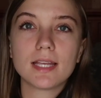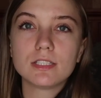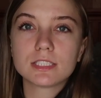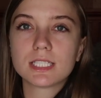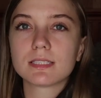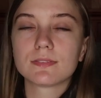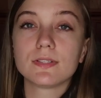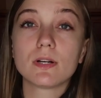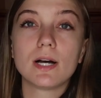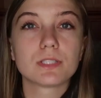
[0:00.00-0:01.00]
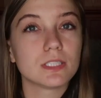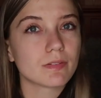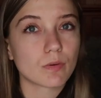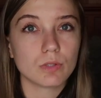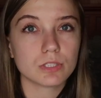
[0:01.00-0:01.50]
hey, can you just check this vehicle out? Can you
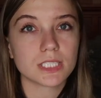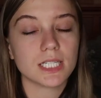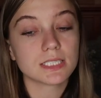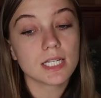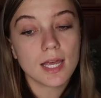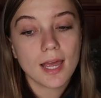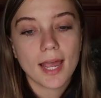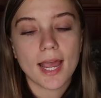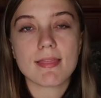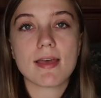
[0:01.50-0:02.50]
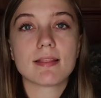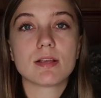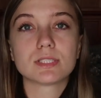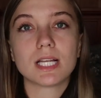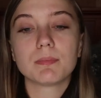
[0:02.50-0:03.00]
get an oil change? And then
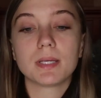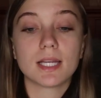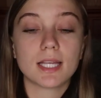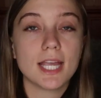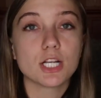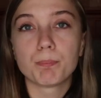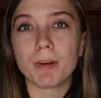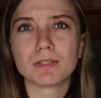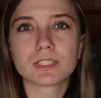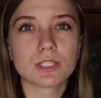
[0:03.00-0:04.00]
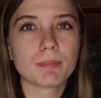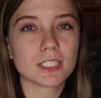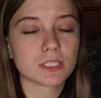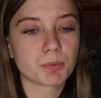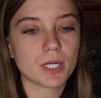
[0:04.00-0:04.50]
they were telling me like, hey, your belts are
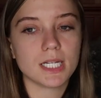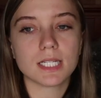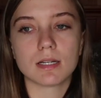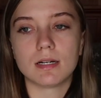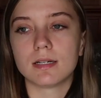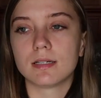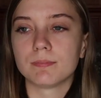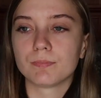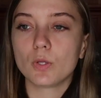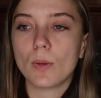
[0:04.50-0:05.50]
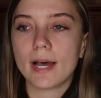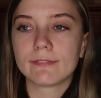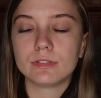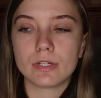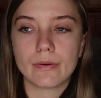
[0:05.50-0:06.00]
about to break. You
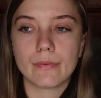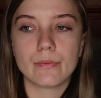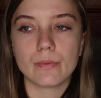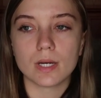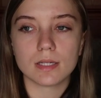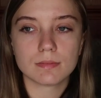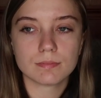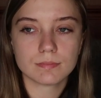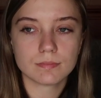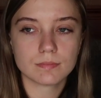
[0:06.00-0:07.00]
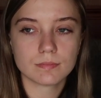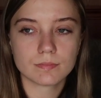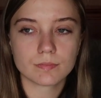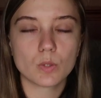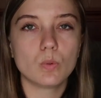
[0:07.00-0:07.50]
have no
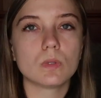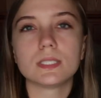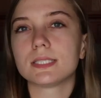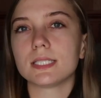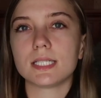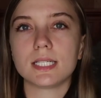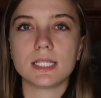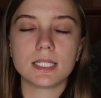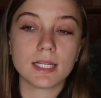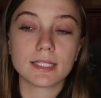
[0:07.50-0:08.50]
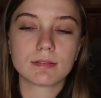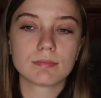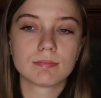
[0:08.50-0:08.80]
coolant in it. Like,